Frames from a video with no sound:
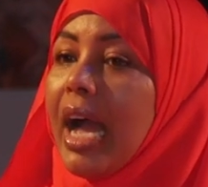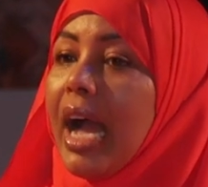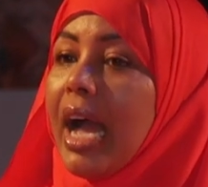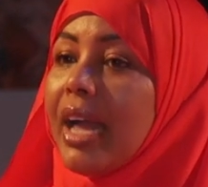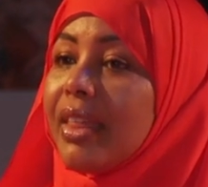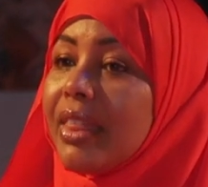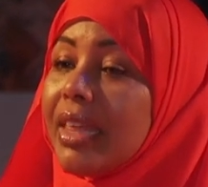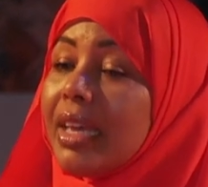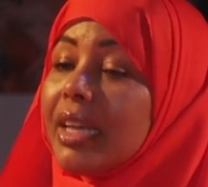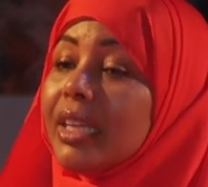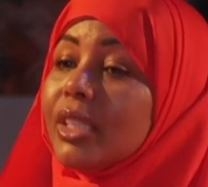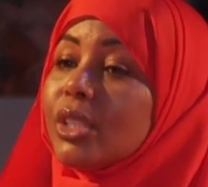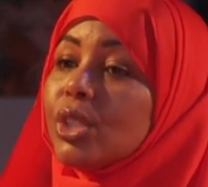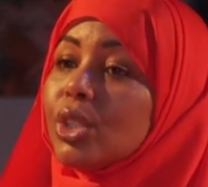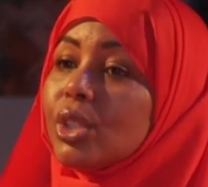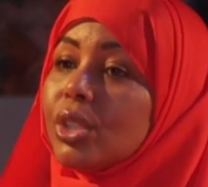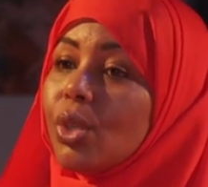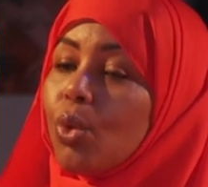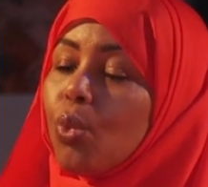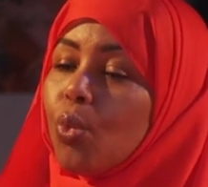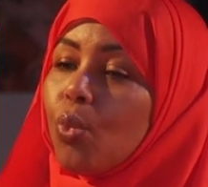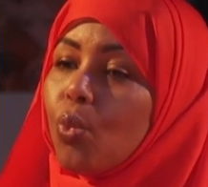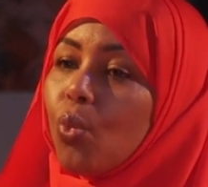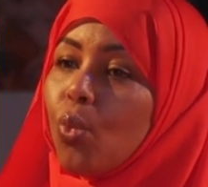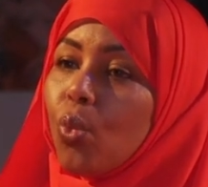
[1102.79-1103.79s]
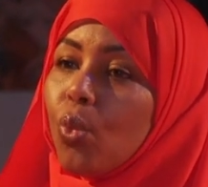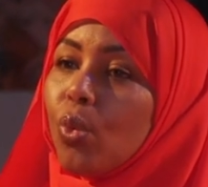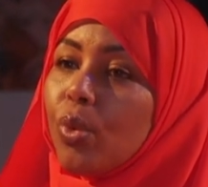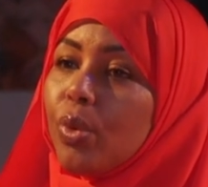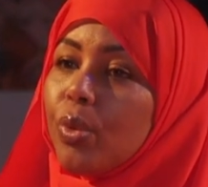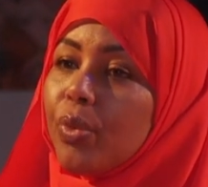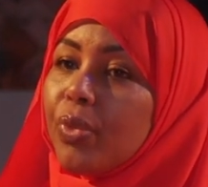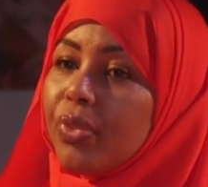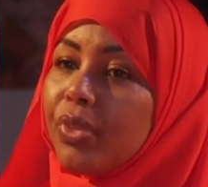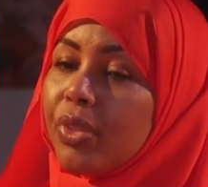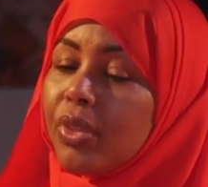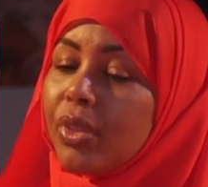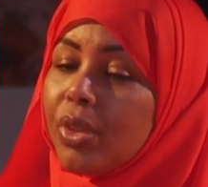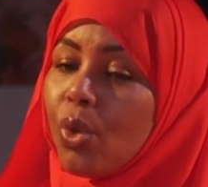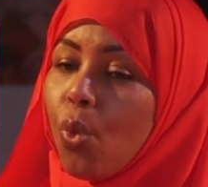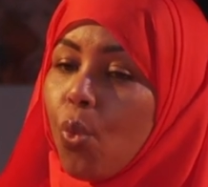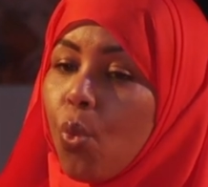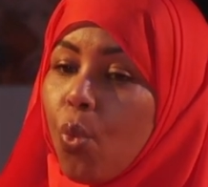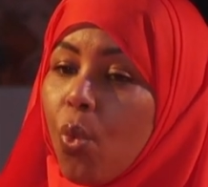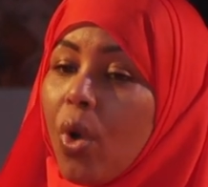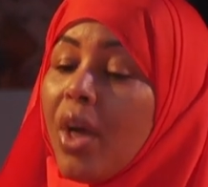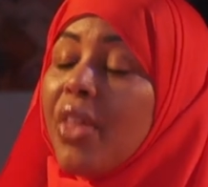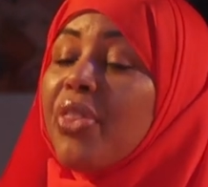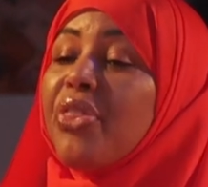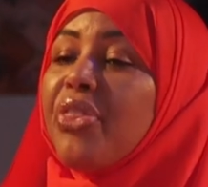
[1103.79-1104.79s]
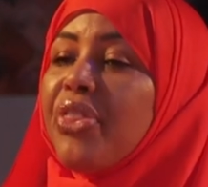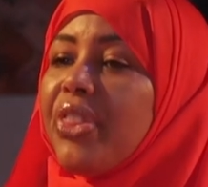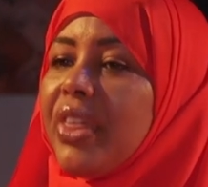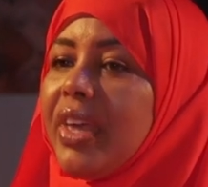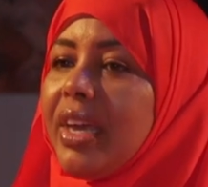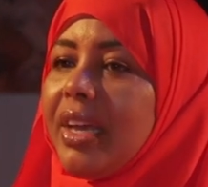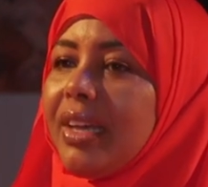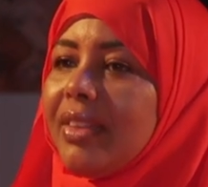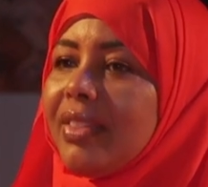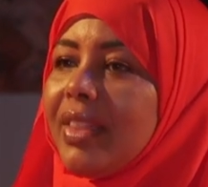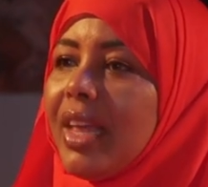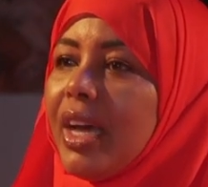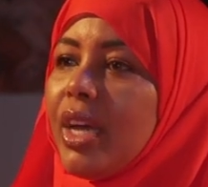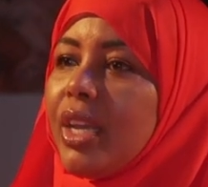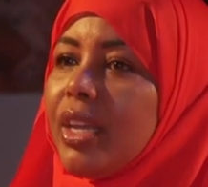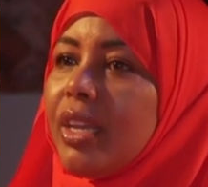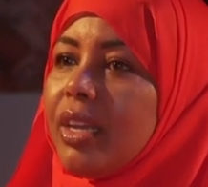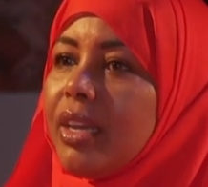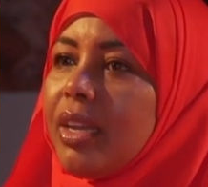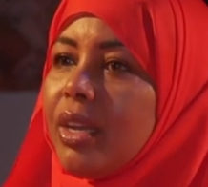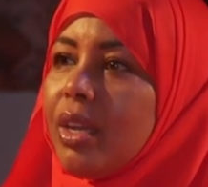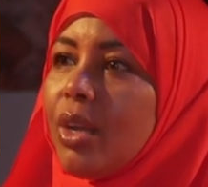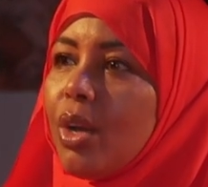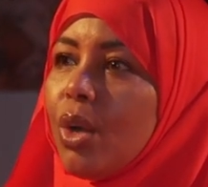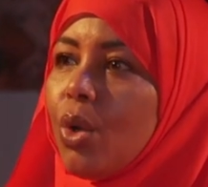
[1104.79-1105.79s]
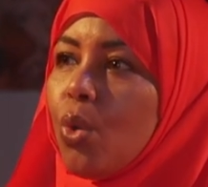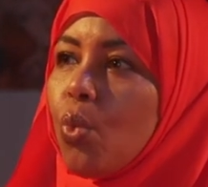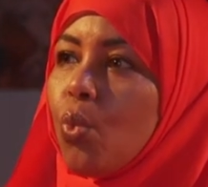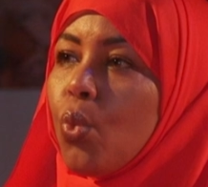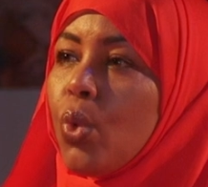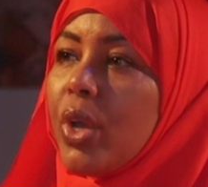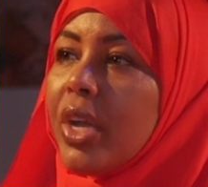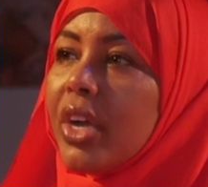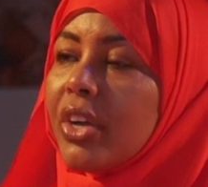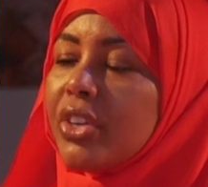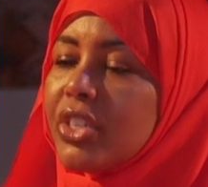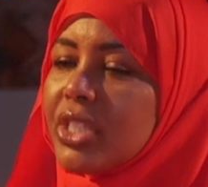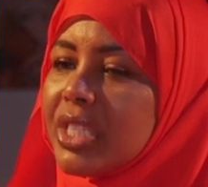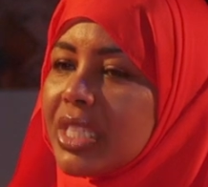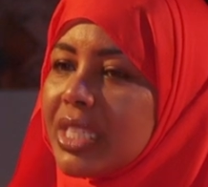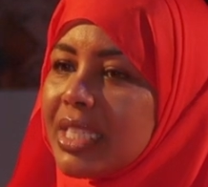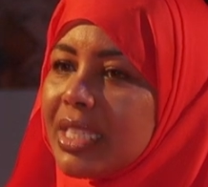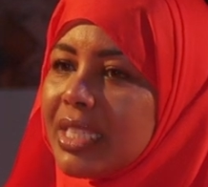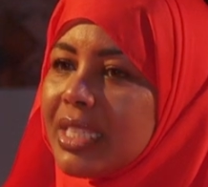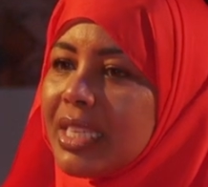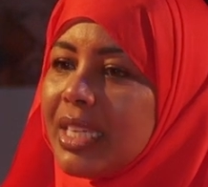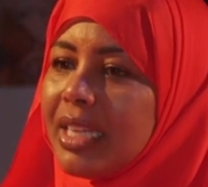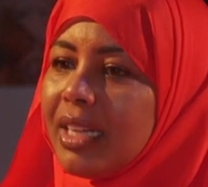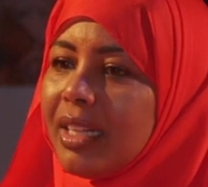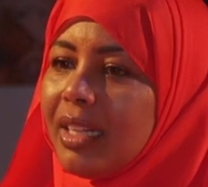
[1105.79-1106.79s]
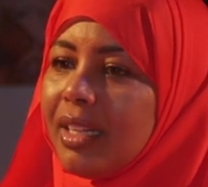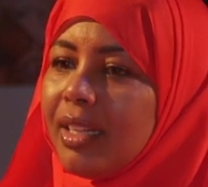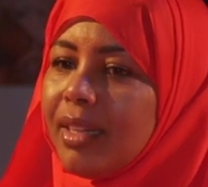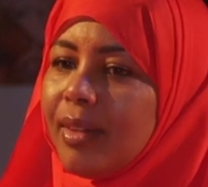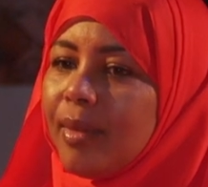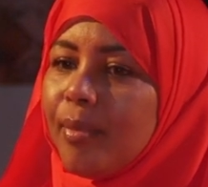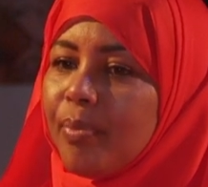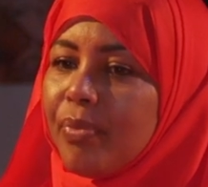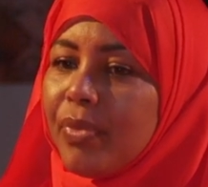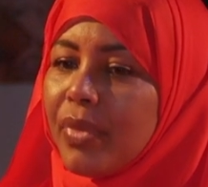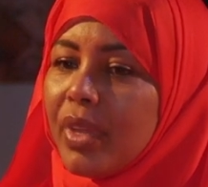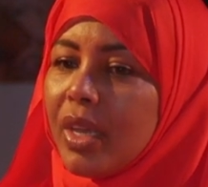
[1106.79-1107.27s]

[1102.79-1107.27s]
it's the one thing that we are still